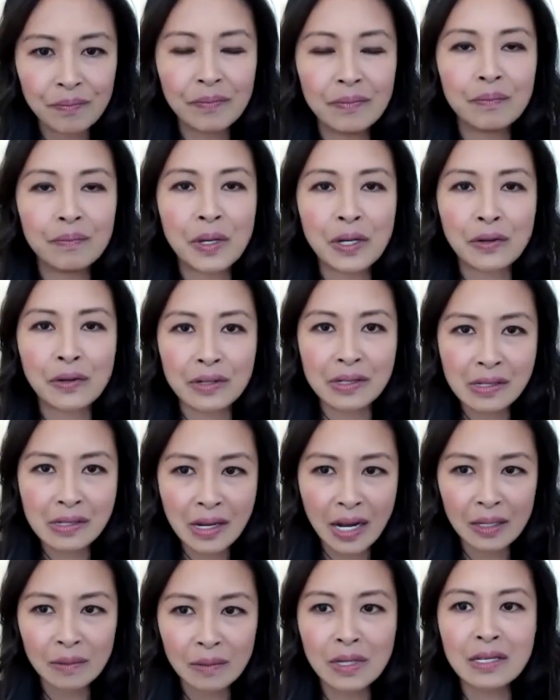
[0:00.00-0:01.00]
bigger
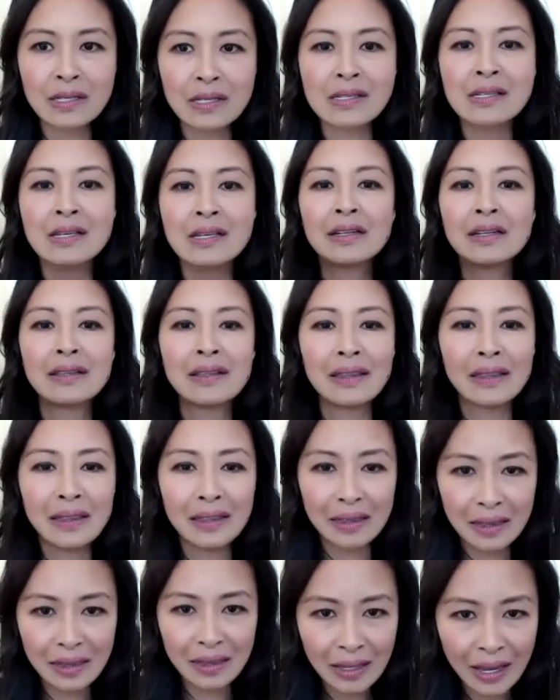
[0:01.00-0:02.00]
assignments,
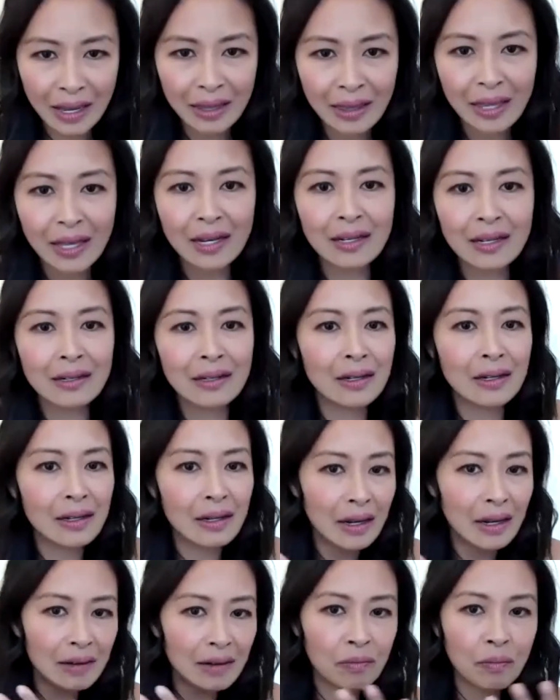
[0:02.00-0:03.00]
and then
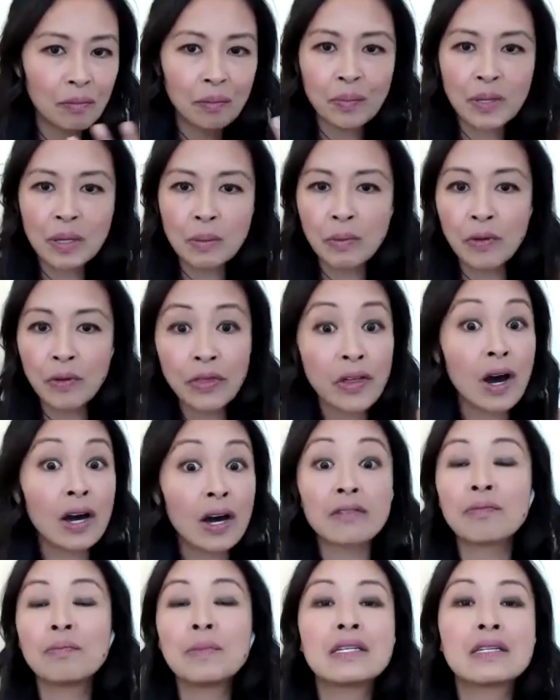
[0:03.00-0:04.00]
people thought
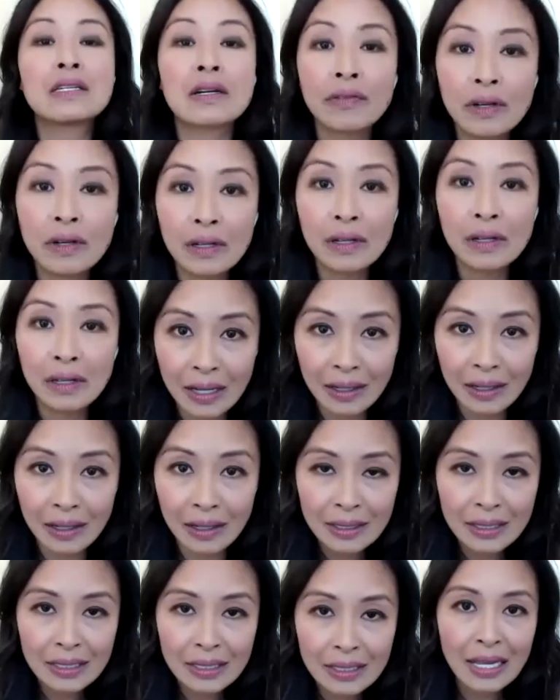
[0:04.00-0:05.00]
of me differently.
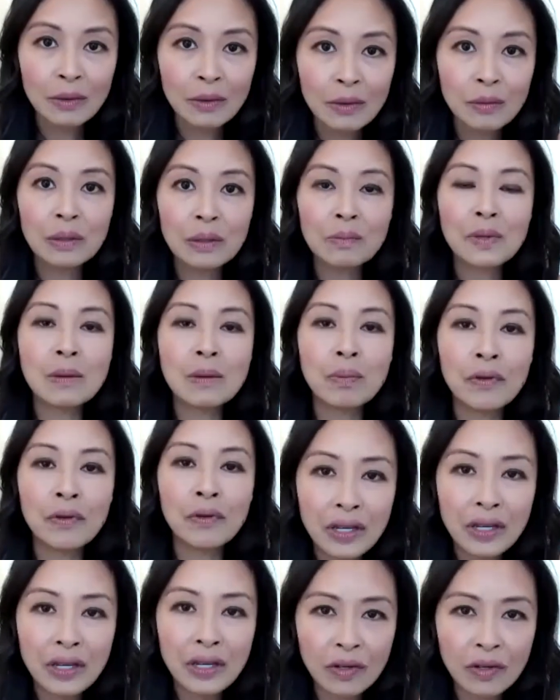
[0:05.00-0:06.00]
And when people
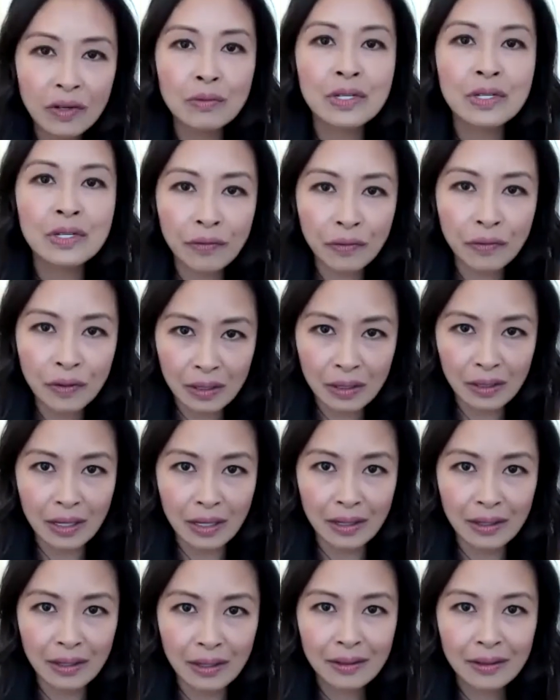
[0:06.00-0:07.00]
think of you
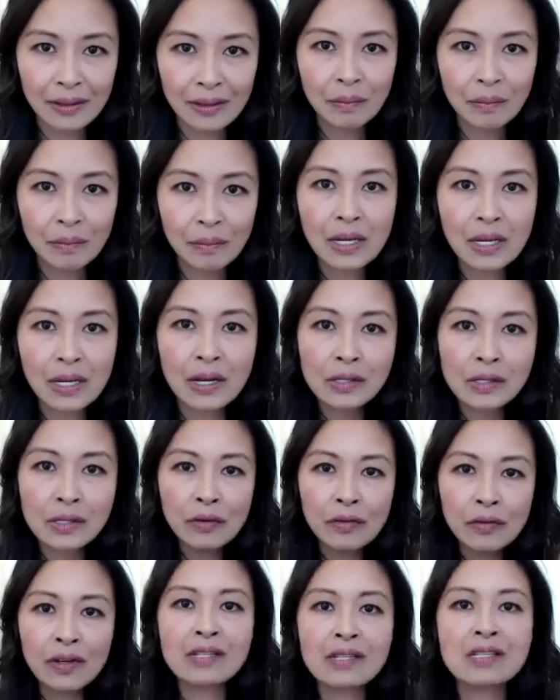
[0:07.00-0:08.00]
differently, because
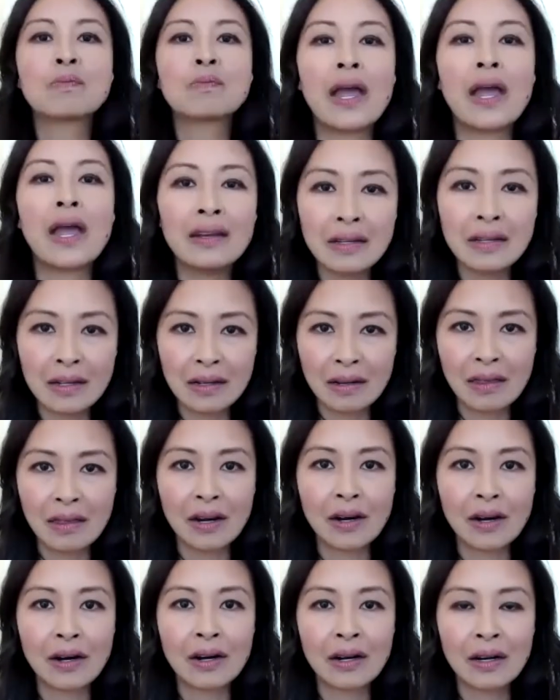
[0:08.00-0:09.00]
you've expanded
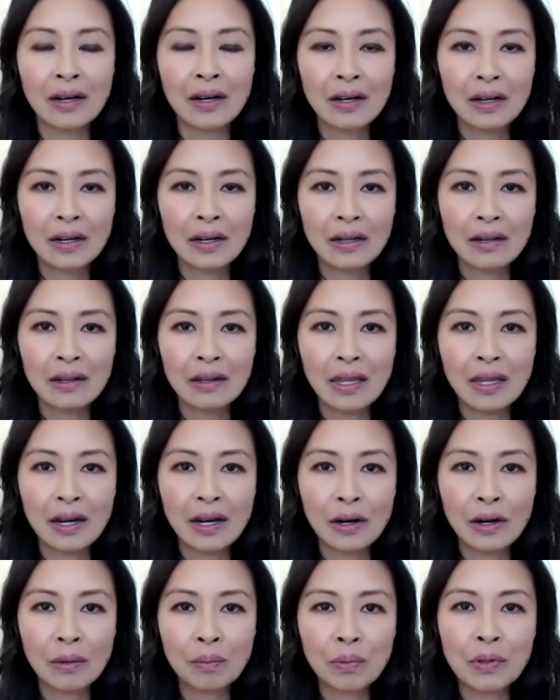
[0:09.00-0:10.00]

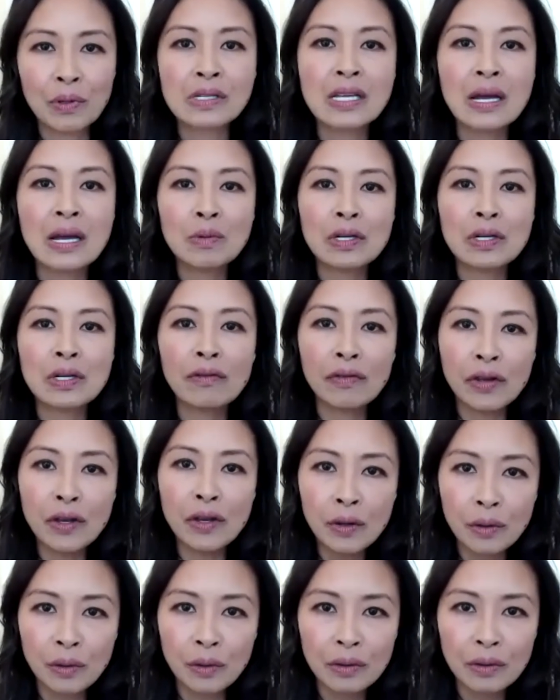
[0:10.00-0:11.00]
their perception of
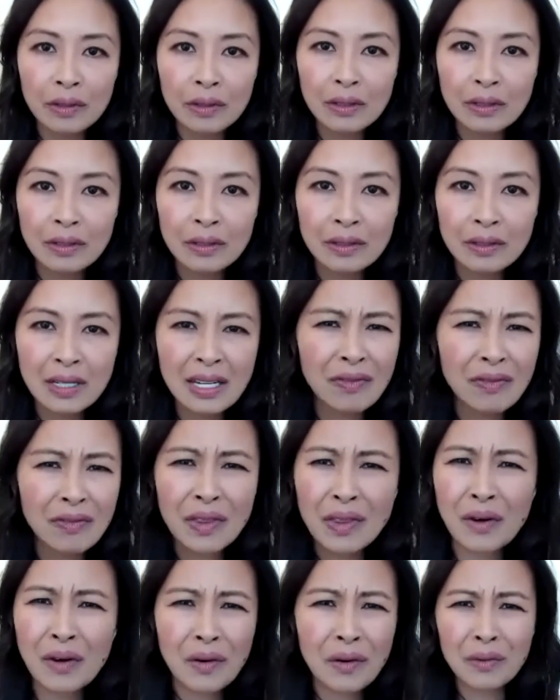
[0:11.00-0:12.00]
you, even
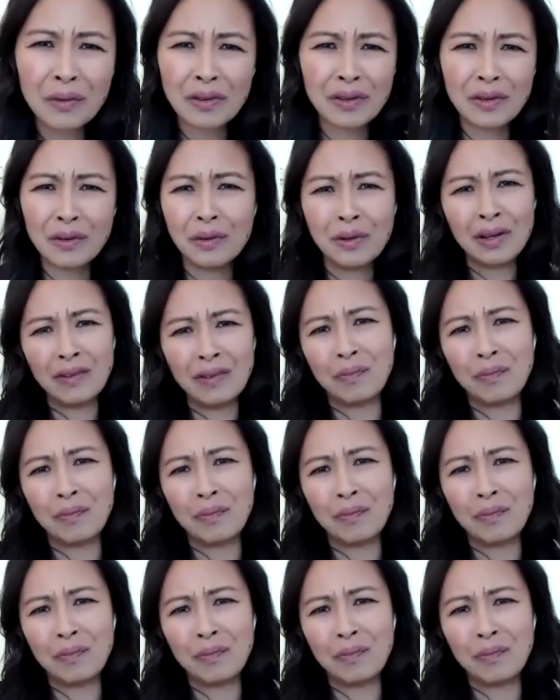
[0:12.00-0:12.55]
though you have